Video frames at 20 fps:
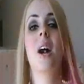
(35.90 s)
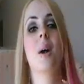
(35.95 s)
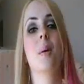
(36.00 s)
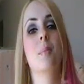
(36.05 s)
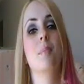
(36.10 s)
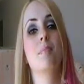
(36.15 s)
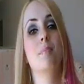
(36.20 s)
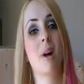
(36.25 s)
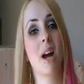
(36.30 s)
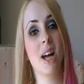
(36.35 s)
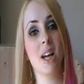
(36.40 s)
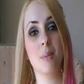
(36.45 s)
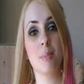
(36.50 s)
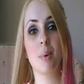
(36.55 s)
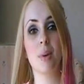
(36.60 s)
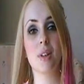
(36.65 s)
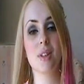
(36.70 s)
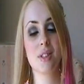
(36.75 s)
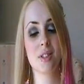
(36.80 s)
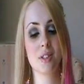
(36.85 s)
um, my
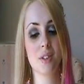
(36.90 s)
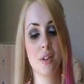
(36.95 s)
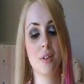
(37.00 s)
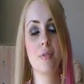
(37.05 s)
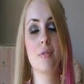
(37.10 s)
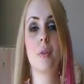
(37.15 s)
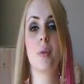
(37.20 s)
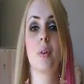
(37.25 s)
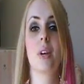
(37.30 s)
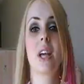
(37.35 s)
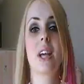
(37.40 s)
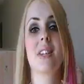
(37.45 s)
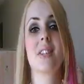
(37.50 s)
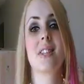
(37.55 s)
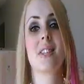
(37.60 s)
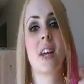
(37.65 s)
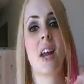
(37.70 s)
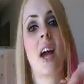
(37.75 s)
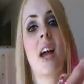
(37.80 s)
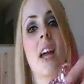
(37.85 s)
personal phone
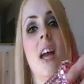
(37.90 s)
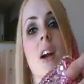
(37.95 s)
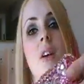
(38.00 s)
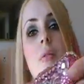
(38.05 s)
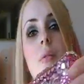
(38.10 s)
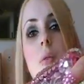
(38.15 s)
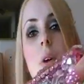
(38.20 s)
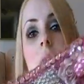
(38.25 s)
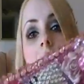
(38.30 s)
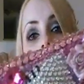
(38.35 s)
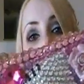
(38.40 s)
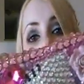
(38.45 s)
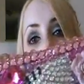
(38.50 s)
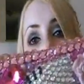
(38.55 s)
case that I have right